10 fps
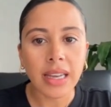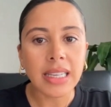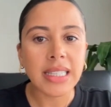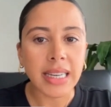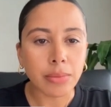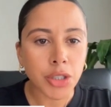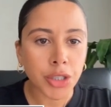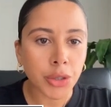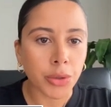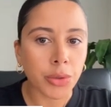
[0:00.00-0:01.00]
Step
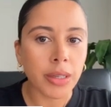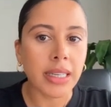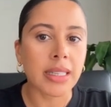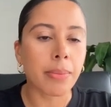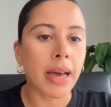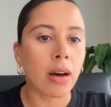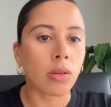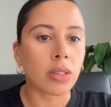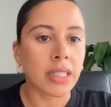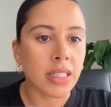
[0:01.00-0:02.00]
2 is
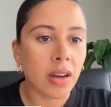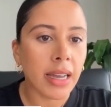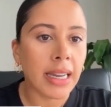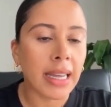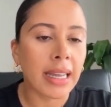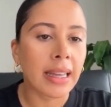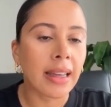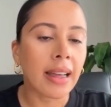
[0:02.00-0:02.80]
about designing